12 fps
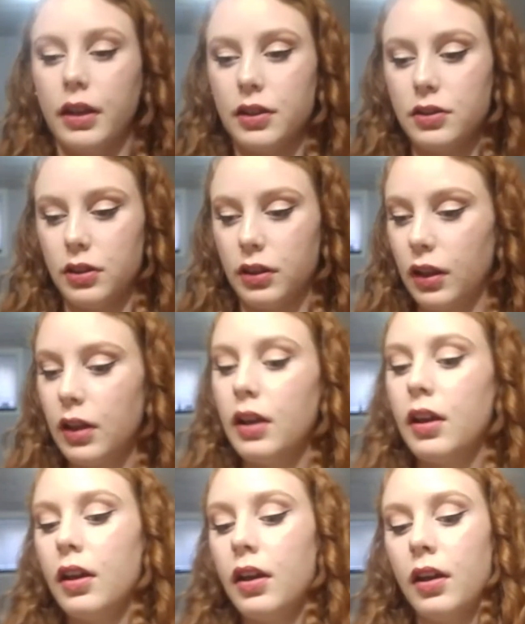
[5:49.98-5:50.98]
and it took
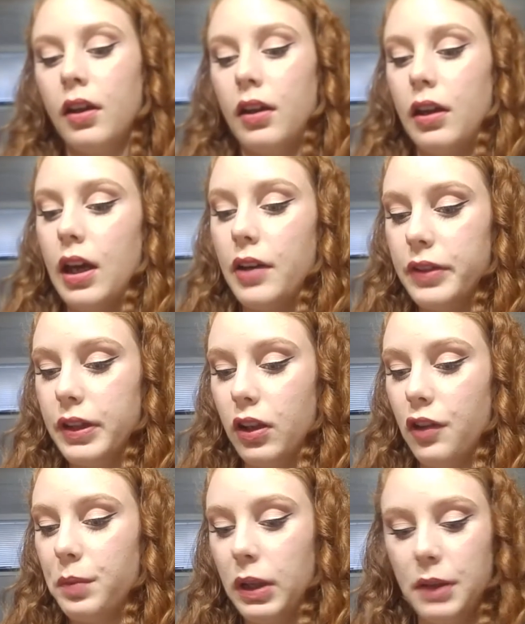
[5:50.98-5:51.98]
everything
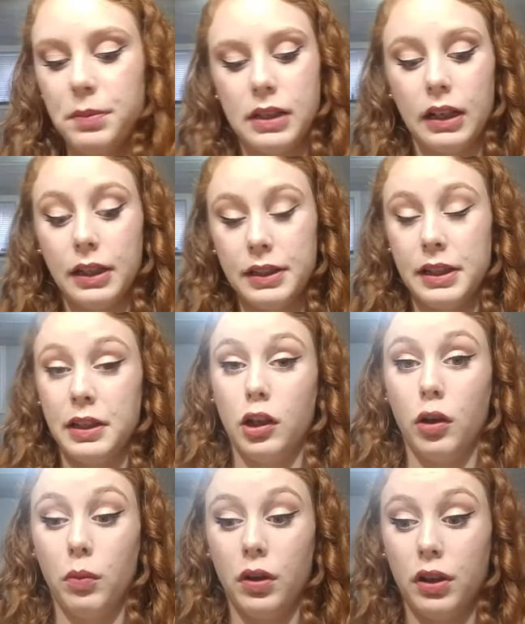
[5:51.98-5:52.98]
off my lips that I did
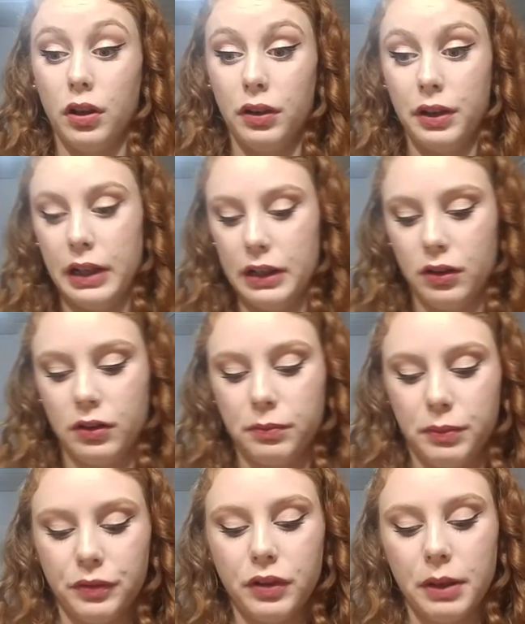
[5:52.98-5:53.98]
not want on there at
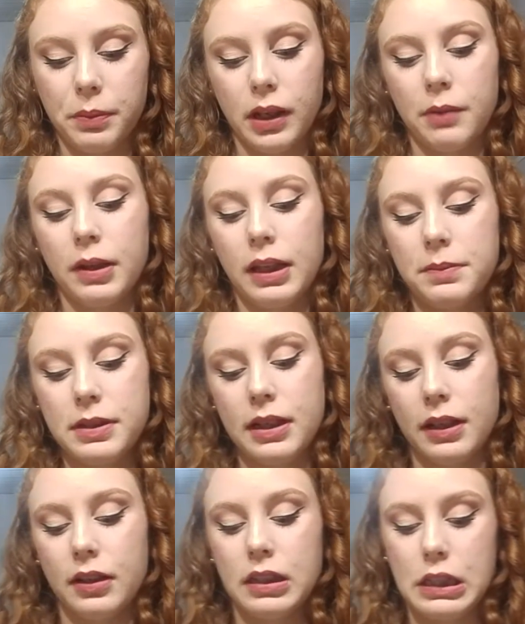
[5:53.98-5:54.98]
all before I applied my
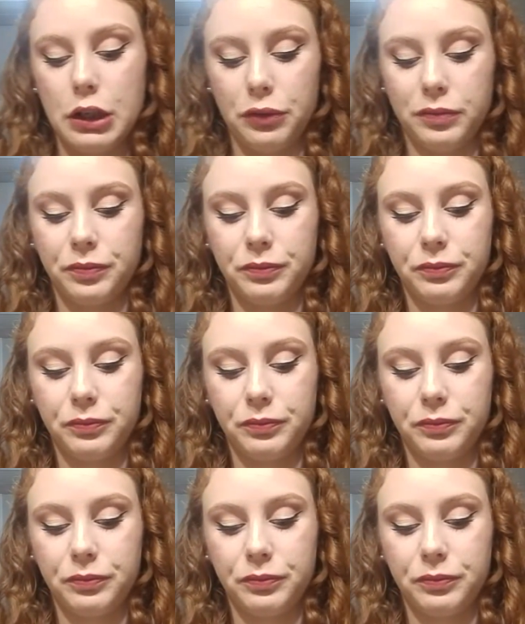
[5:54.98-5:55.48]
lipstick. So